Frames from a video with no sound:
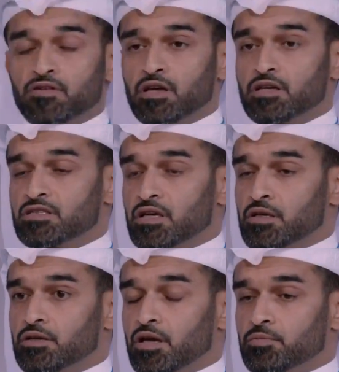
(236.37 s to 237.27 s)
it did is
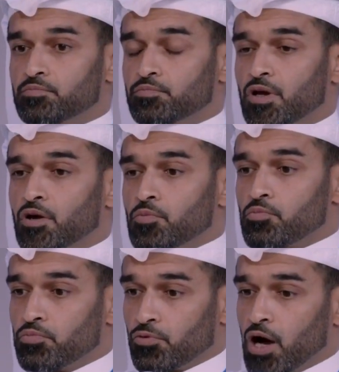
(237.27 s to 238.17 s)
it
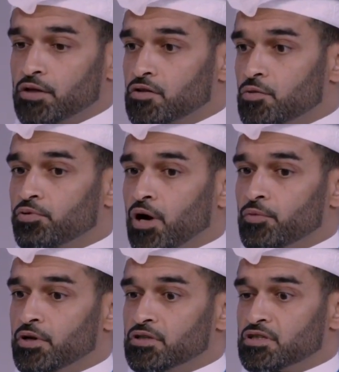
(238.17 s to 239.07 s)
brought to the
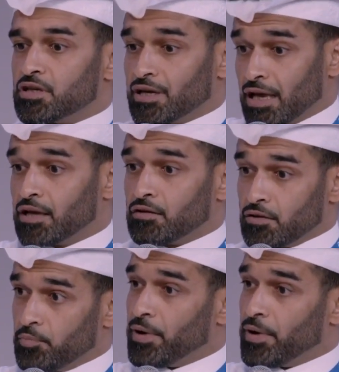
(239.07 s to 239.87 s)
prominence, again, the